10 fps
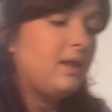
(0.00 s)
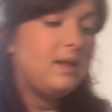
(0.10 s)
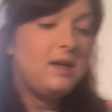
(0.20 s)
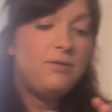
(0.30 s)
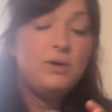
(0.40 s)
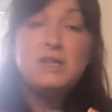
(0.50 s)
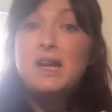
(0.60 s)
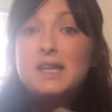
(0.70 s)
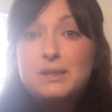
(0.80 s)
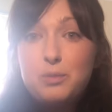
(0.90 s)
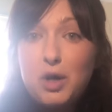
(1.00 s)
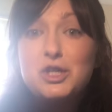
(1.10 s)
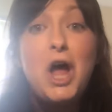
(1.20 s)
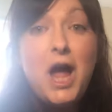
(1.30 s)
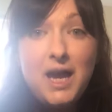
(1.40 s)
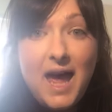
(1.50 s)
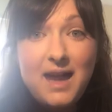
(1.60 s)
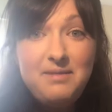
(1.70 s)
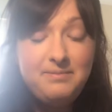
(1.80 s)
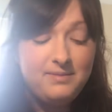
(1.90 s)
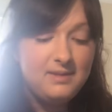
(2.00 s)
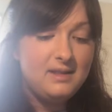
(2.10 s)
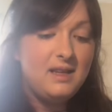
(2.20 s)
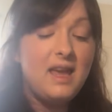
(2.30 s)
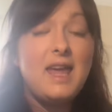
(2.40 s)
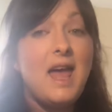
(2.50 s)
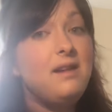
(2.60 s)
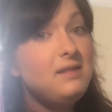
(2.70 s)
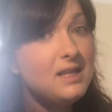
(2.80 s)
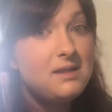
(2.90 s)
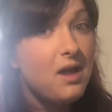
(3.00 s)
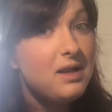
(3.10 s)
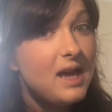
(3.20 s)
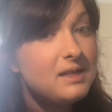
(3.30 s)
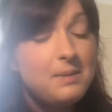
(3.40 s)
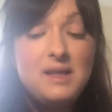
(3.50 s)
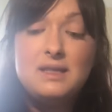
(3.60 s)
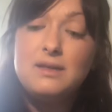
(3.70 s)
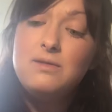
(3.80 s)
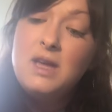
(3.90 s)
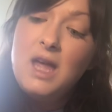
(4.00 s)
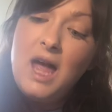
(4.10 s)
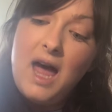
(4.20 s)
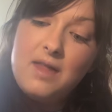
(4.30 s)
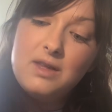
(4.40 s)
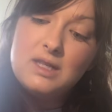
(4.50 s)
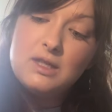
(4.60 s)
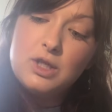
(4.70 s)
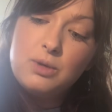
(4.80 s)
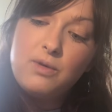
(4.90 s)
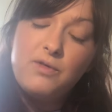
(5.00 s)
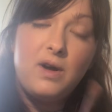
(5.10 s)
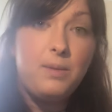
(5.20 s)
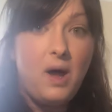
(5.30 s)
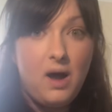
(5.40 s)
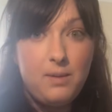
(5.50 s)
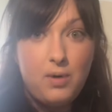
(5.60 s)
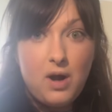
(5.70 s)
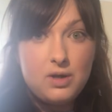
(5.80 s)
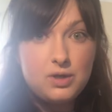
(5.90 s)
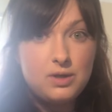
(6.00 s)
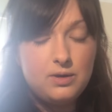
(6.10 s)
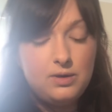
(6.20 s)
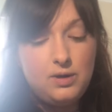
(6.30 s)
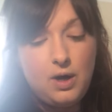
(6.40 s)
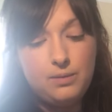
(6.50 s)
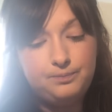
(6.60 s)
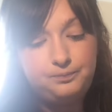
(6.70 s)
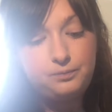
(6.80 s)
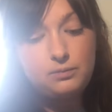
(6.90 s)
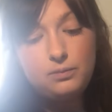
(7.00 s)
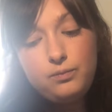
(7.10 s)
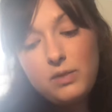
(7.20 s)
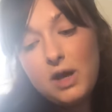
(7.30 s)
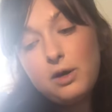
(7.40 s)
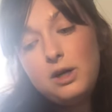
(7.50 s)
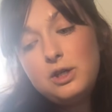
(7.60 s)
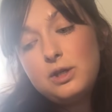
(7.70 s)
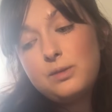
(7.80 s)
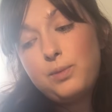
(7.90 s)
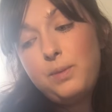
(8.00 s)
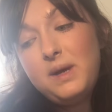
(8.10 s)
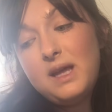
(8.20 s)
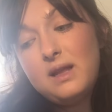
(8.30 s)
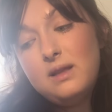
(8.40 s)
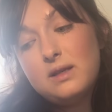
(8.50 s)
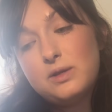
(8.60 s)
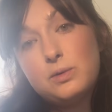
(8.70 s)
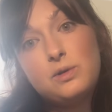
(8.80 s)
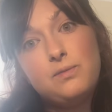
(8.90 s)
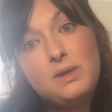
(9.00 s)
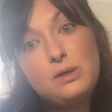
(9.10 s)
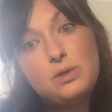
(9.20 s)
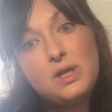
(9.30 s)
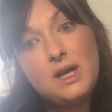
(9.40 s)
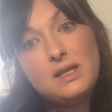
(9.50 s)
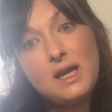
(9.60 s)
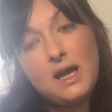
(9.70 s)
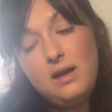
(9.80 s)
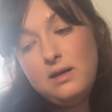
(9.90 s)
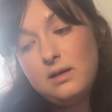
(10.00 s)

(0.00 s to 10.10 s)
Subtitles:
the Real Techniques brush again. These aren't that expensive, and this is a Duo Fibre eye brush. So I'm going to just pop it in this sort of middle shade here,